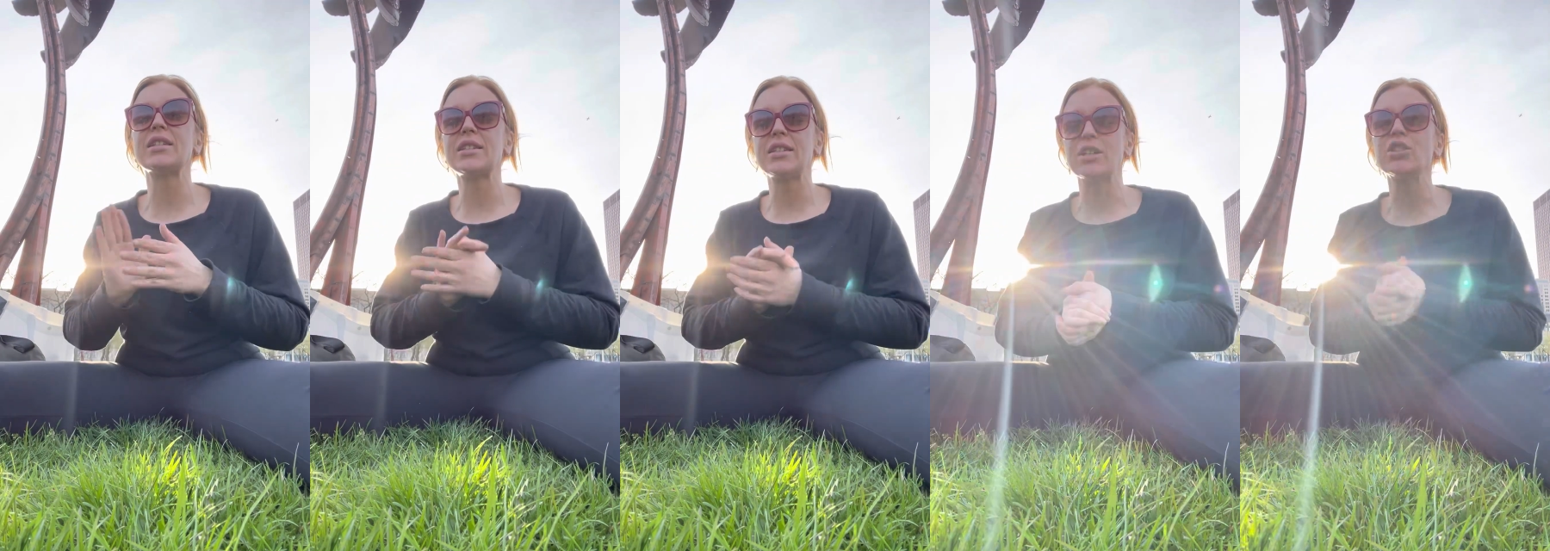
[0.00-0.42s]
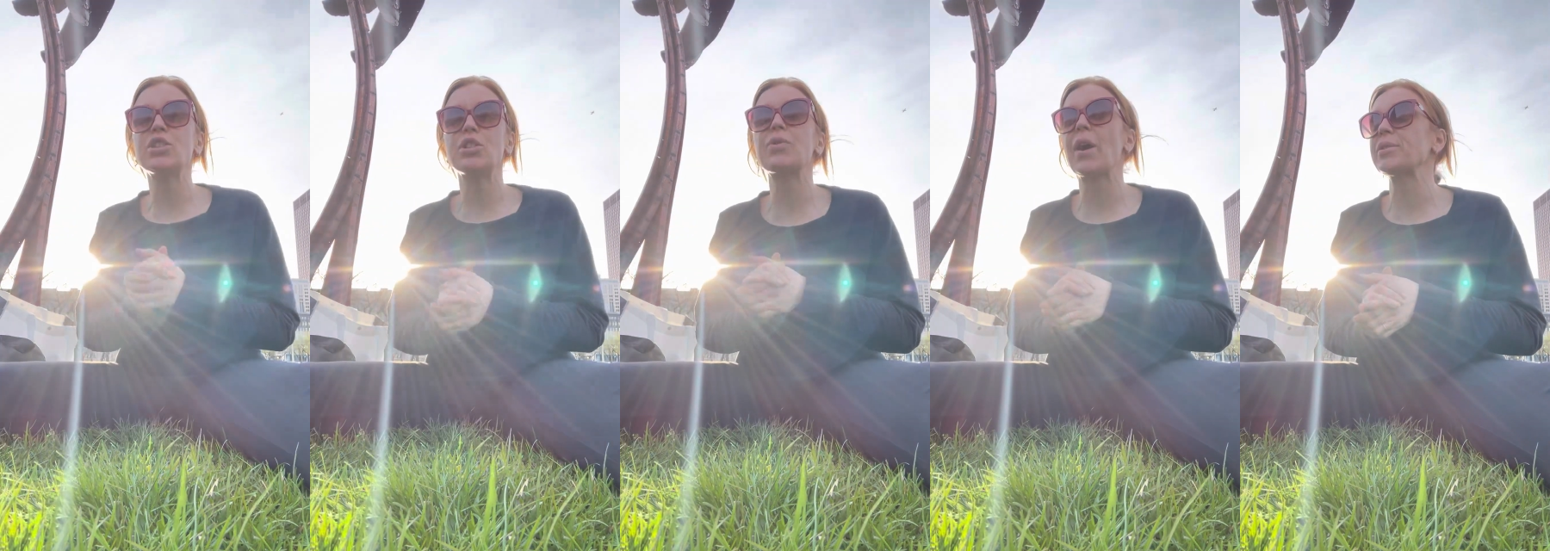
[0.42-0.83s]
since
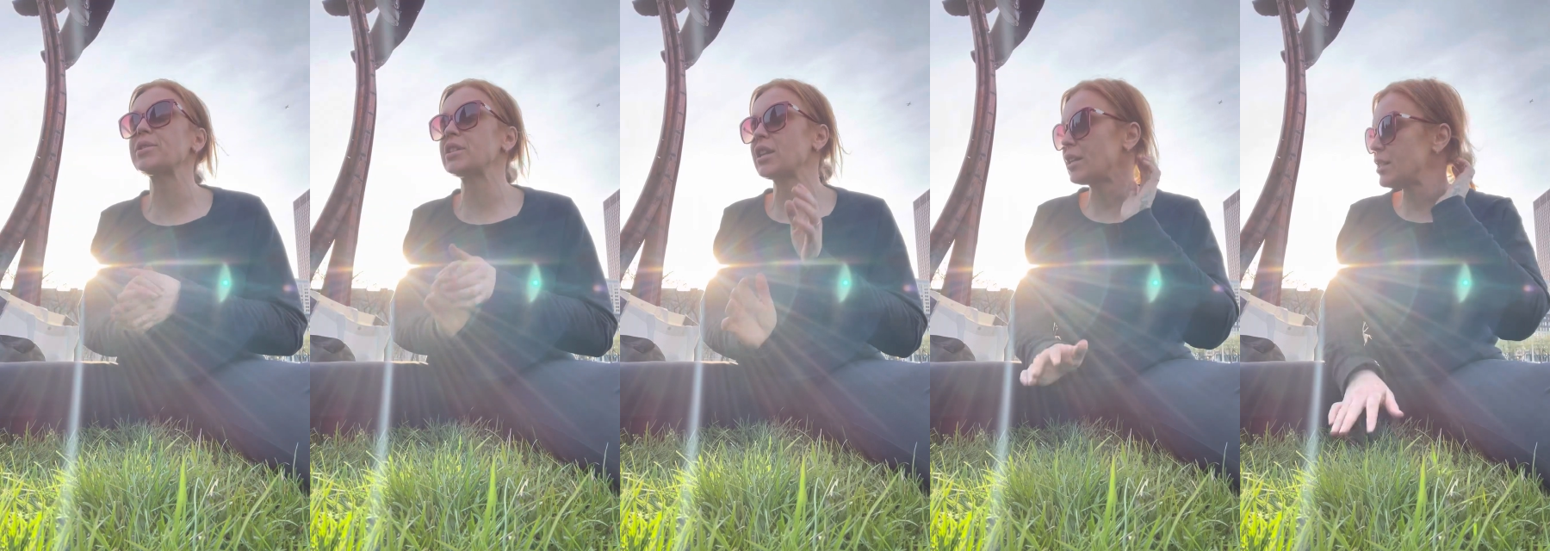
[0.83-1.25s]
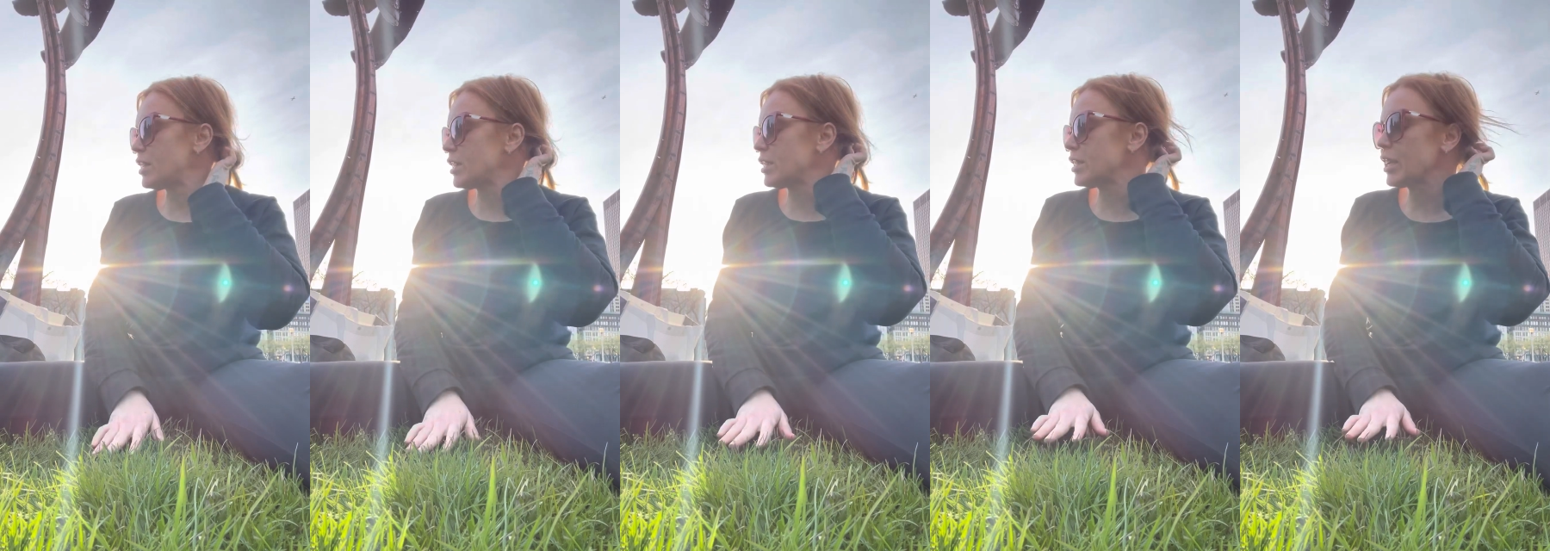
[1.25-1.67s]

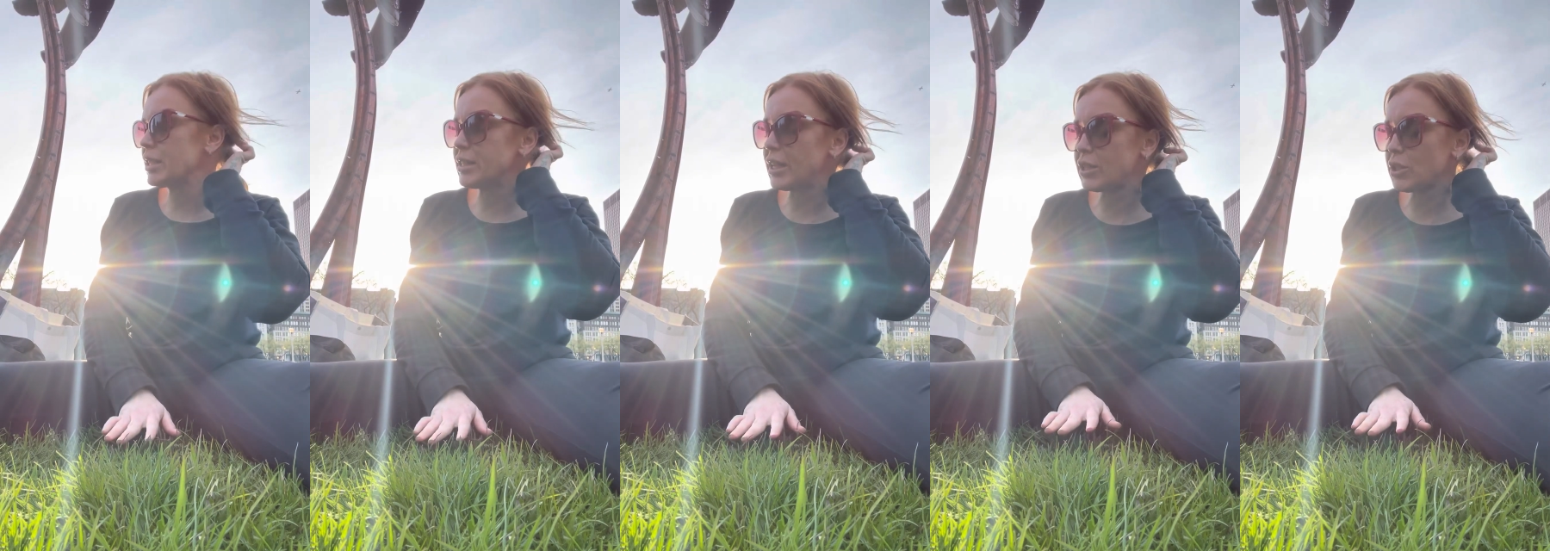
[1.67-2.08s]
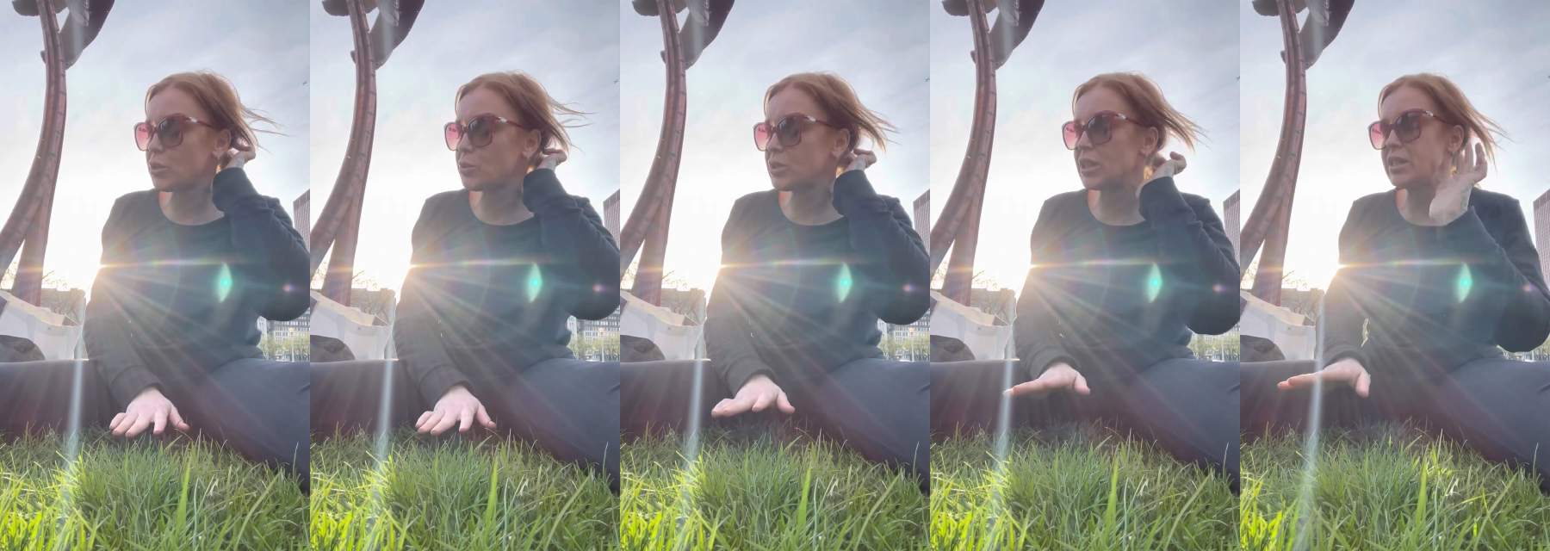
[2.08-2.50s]
2019,
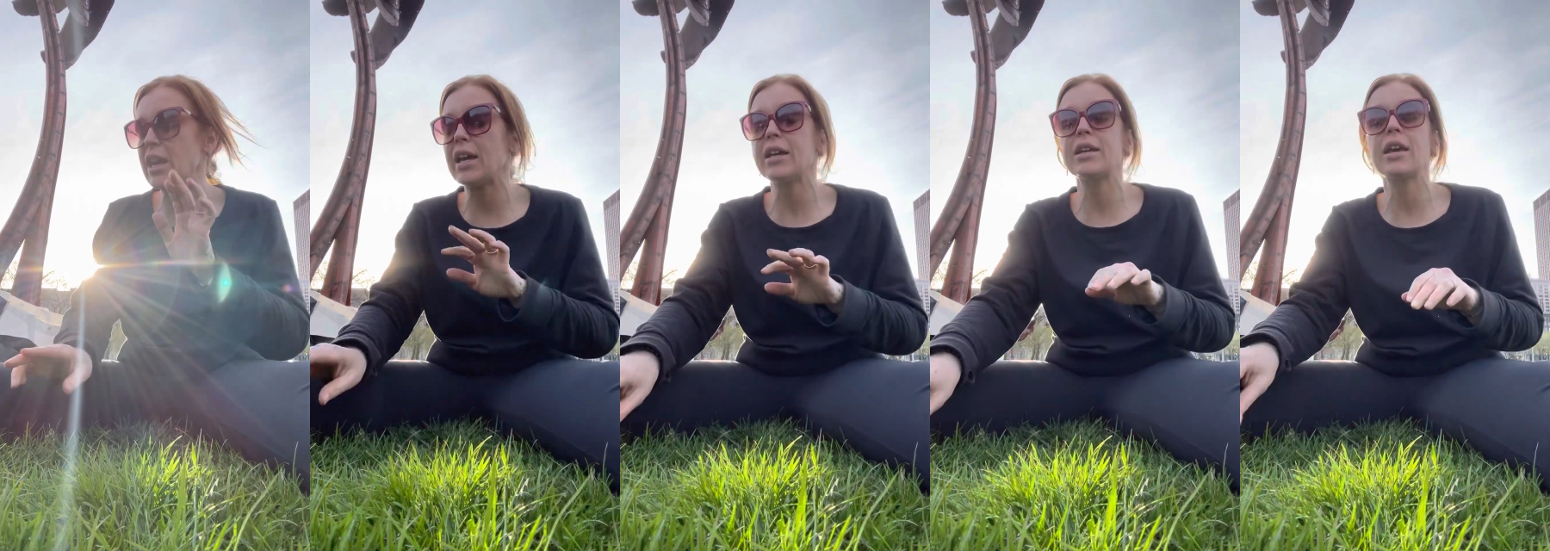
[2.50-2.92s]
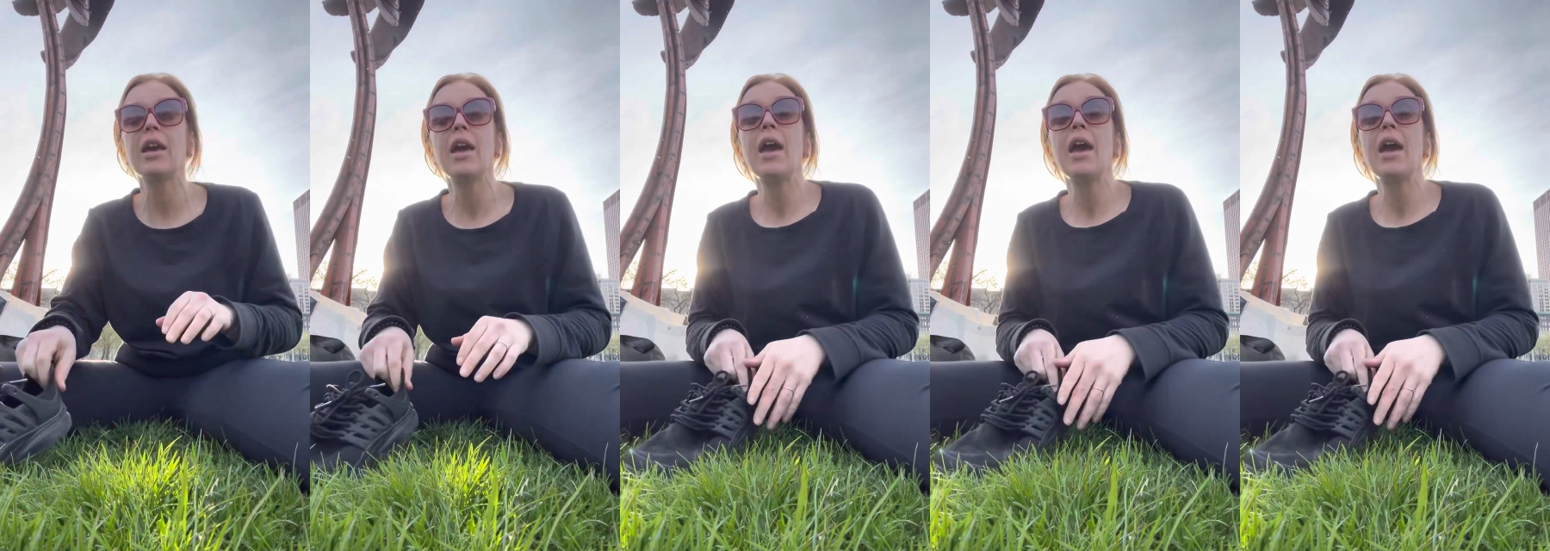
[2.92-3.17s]
continue to take